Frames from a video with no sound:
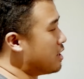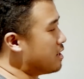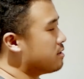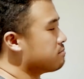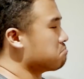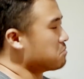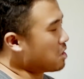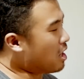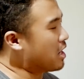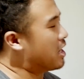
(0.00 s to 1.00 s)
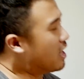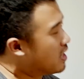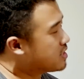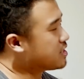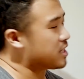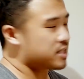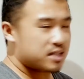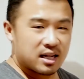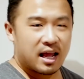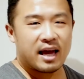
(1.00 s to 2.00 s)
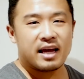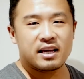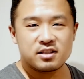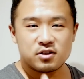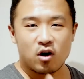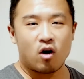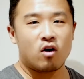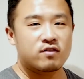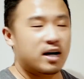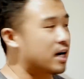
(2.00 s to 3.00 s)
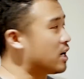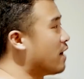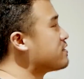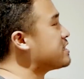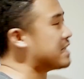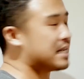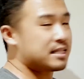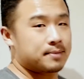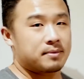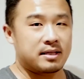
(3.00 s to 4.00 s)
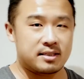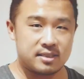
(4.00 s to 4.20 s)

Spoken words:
think, oh yeah, it's just layers of color. I've seen something